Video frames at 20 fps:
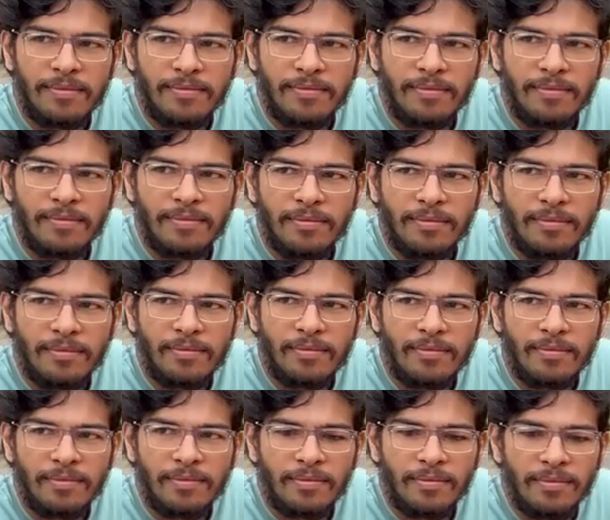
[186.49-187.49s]

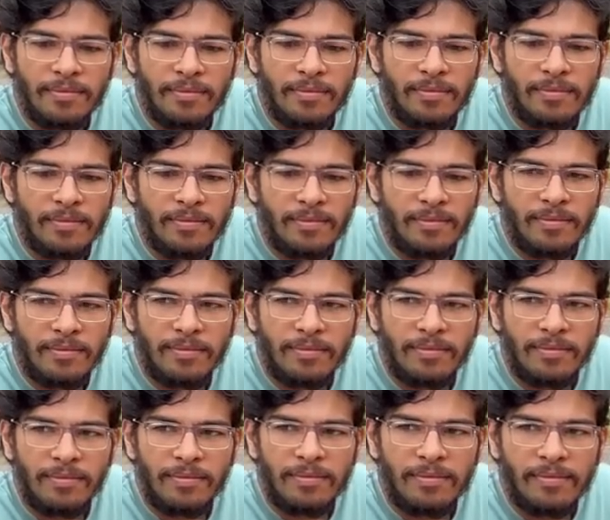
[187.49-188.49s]

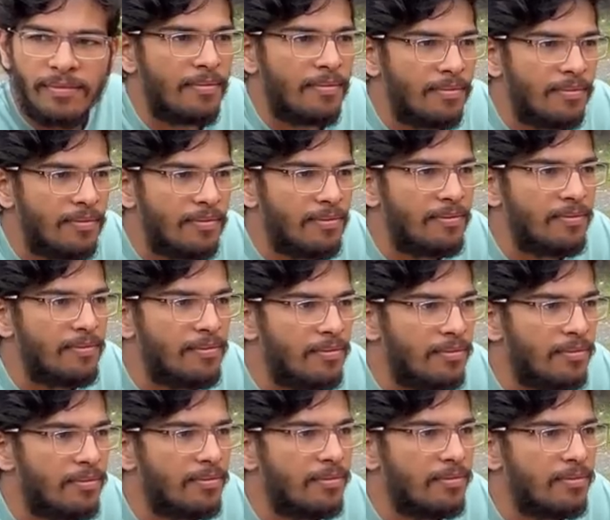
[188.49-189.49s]

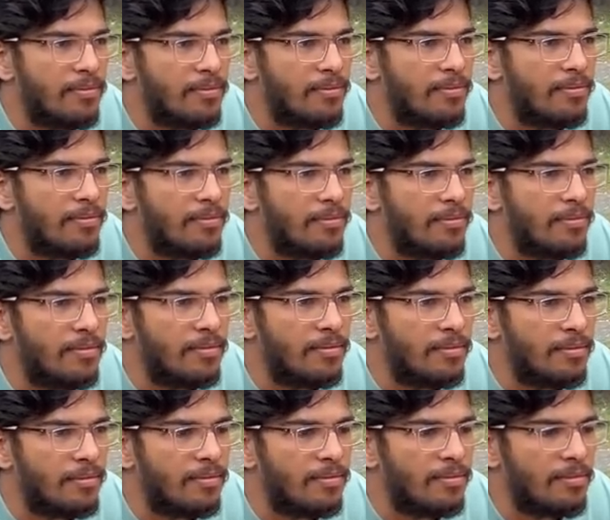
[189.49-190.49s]

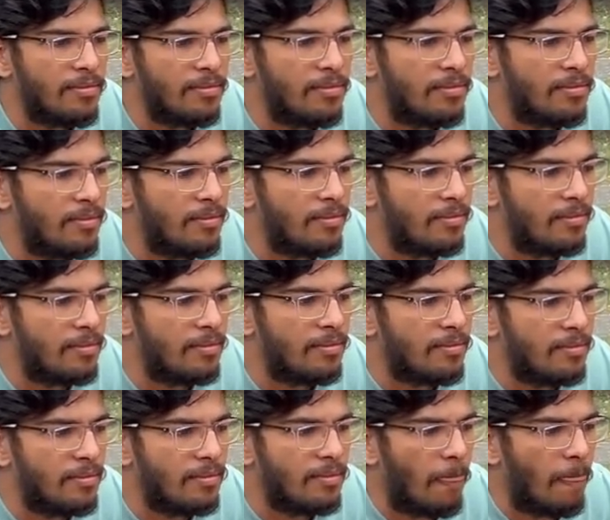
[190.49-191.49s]

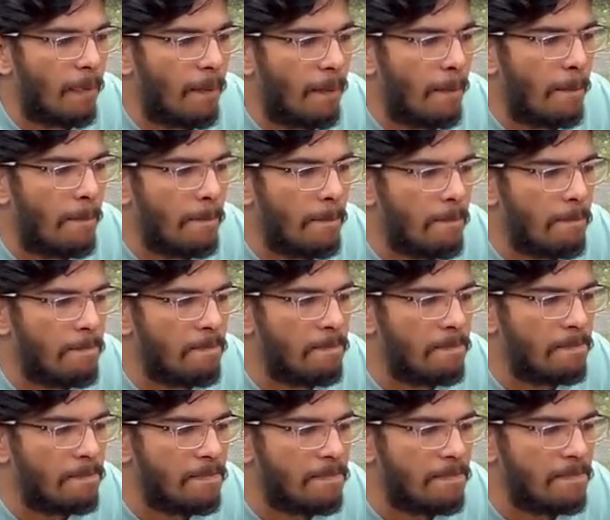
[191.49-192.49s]

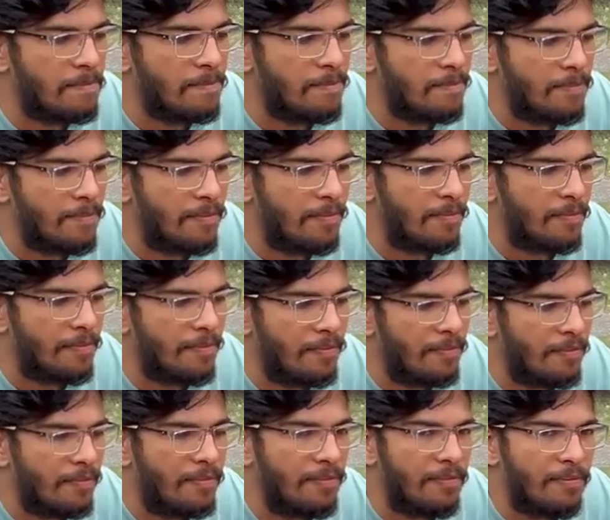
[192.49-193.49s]

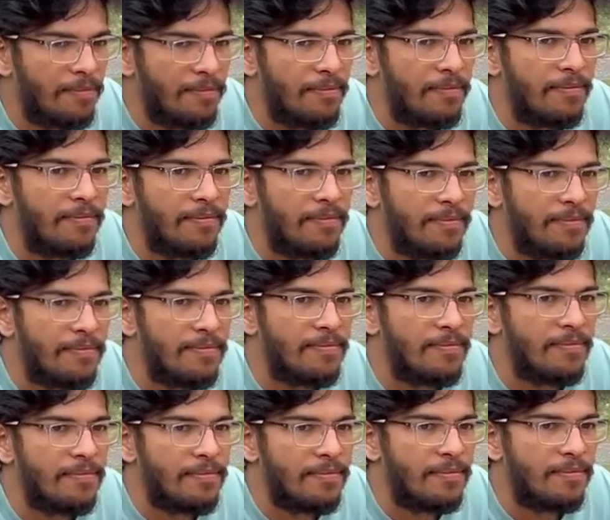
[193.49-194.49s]
No words are spoken by the person on screen.